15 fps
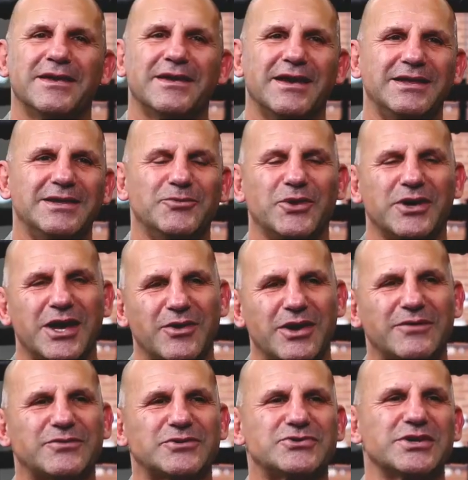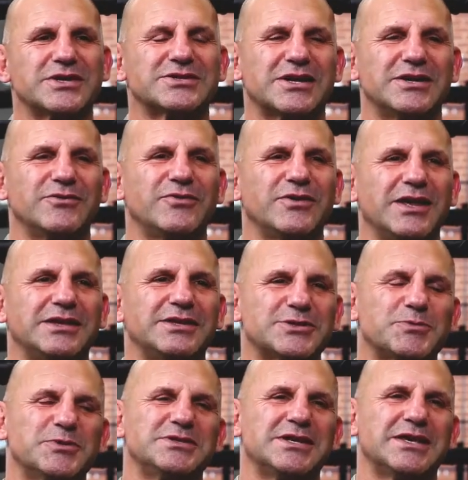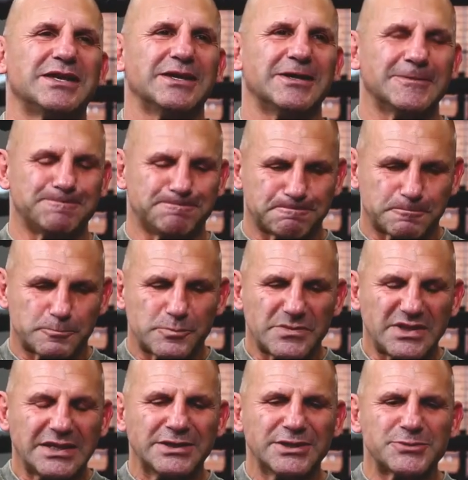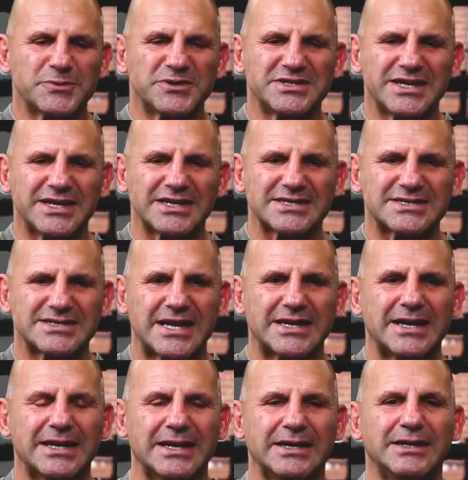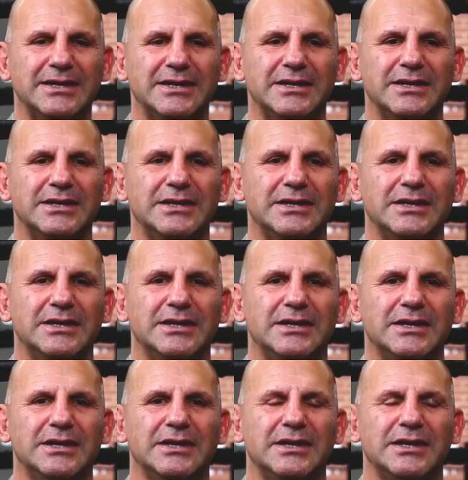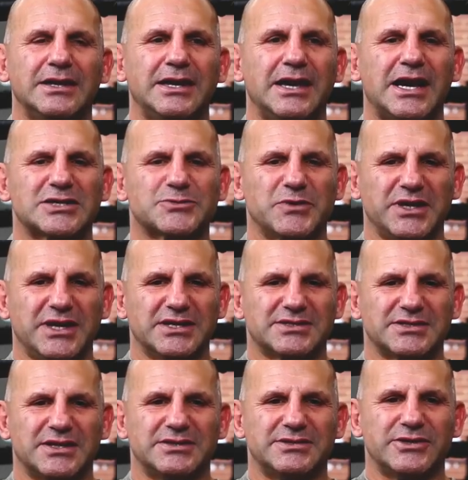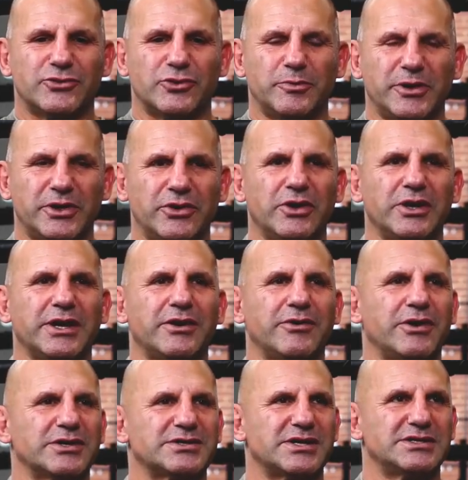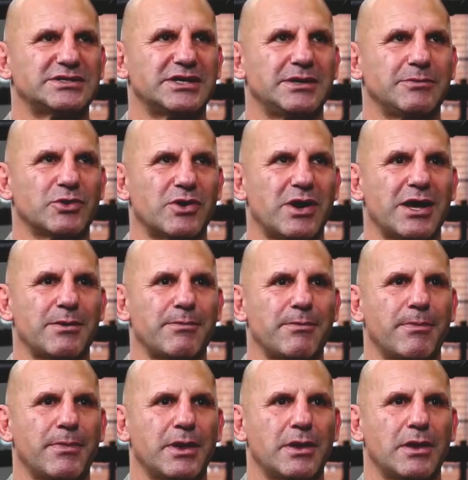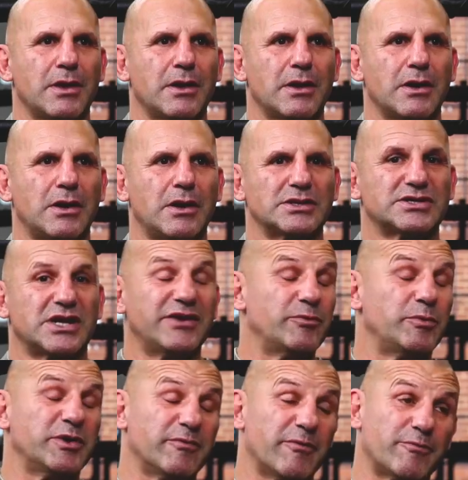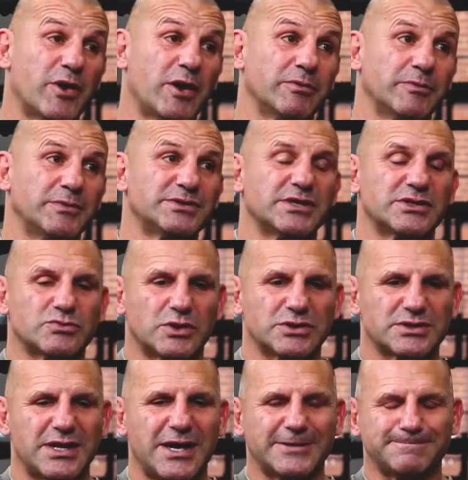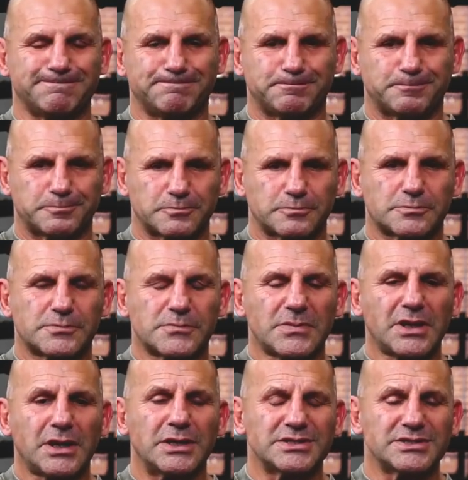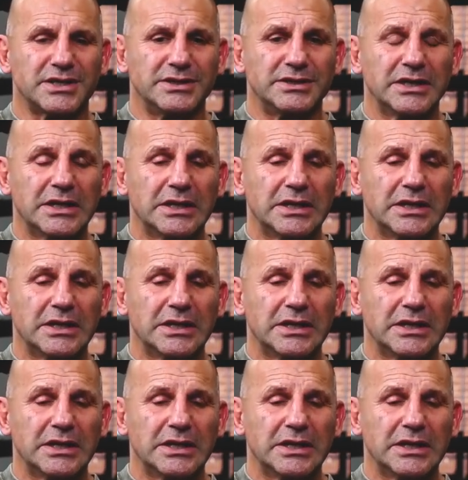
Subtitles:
And then we'd go out for drinks. I'll never forget this particular Saturday, he asked me to get to the dinner a bit earlier, and I said to him, Graham, I have a bit of a problem. He says, what's that? I said,